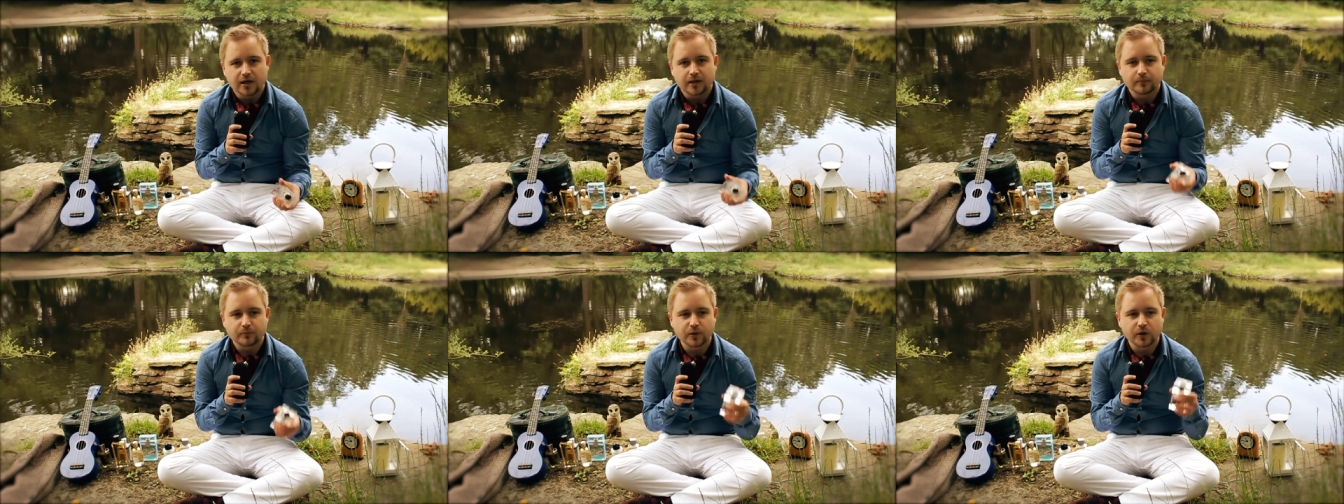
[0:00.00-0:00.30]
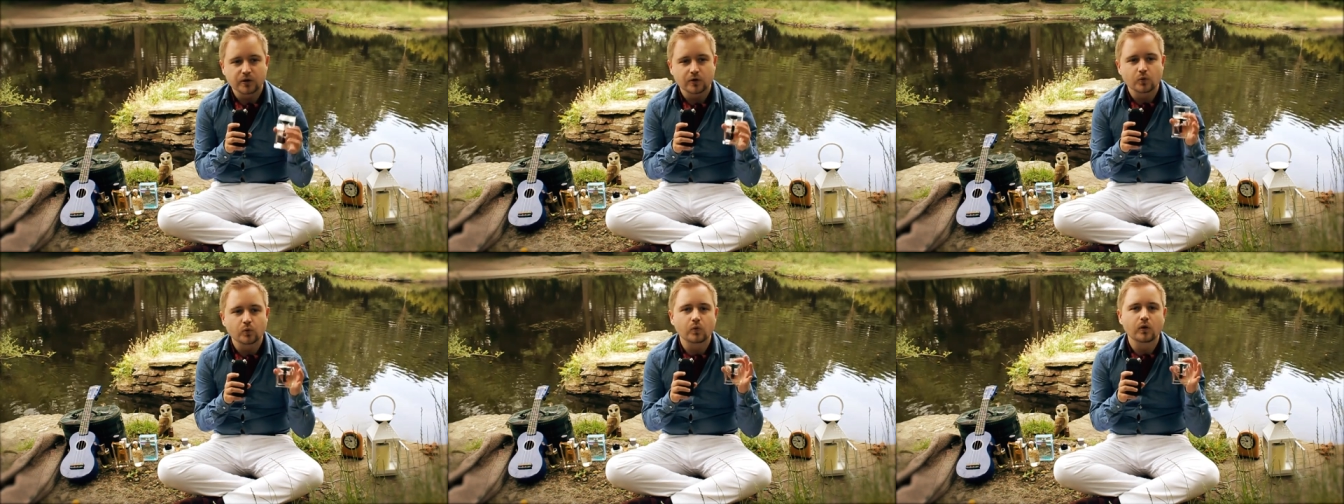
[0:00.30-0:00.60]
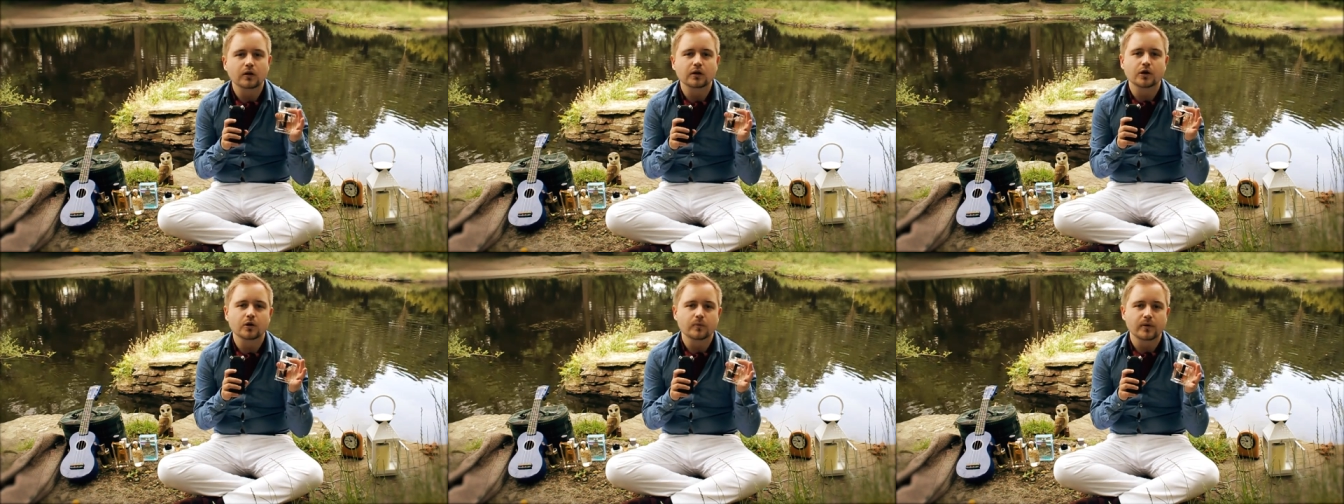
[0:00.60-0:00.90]
But
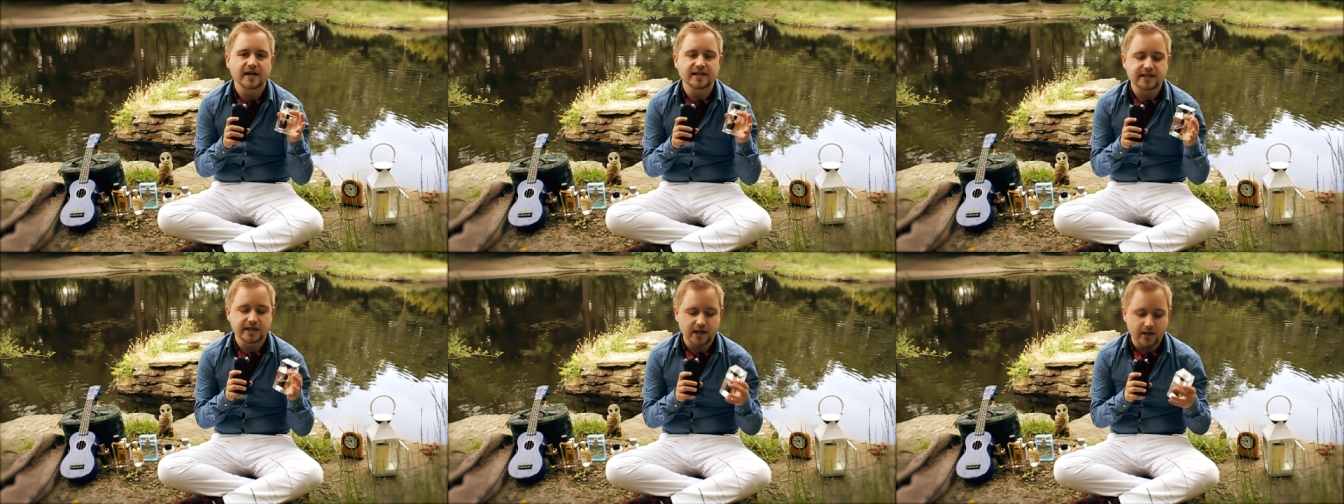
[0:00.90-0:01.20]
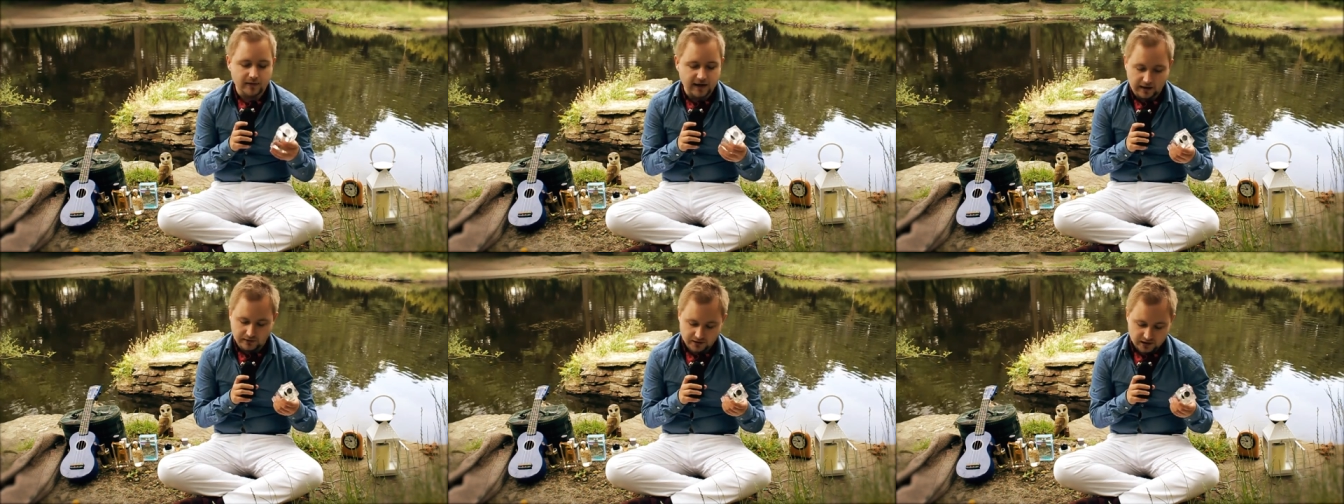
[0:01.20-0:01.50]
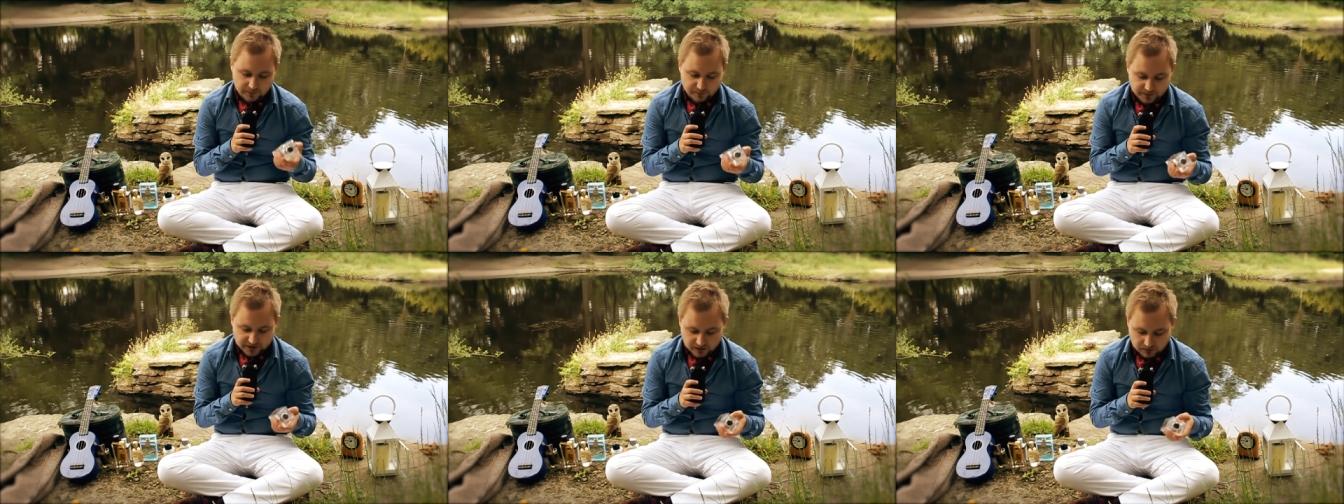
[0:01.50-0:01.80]
what a way to go out.
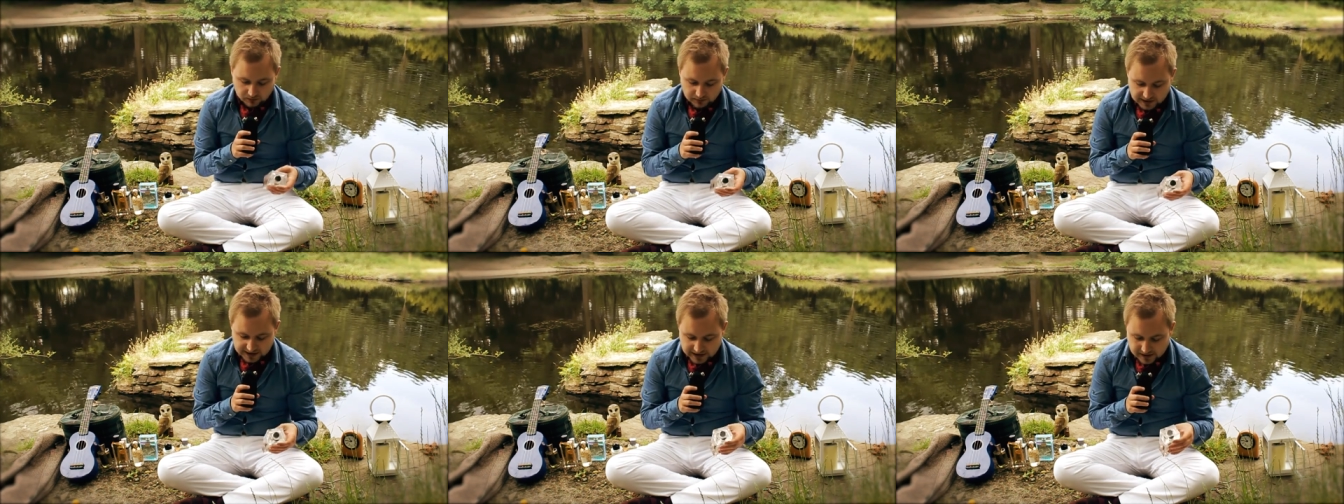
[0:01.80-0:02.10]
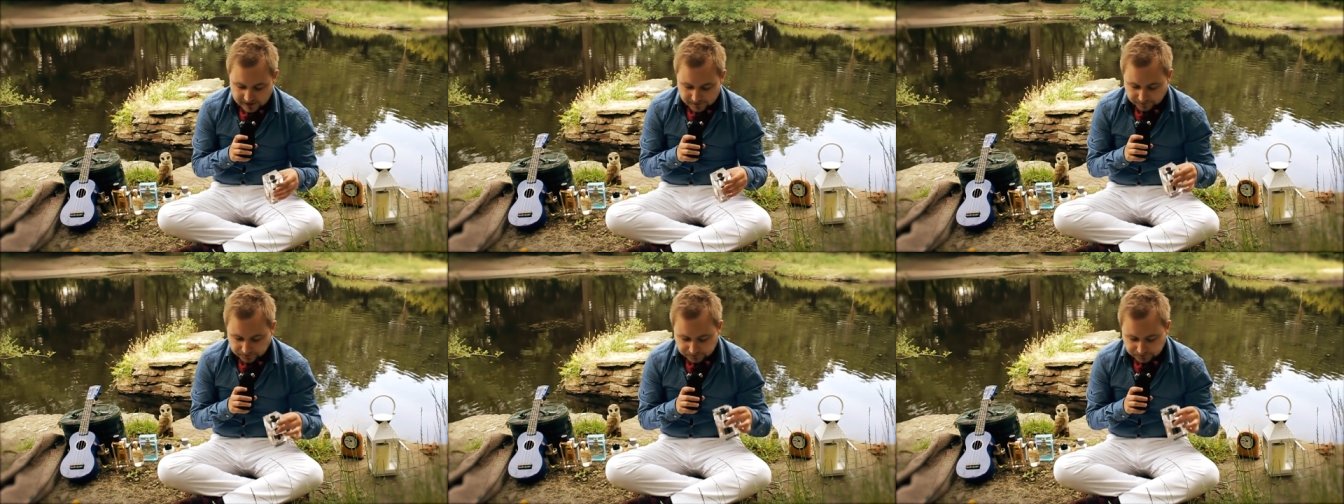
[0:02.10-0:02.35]
Number three.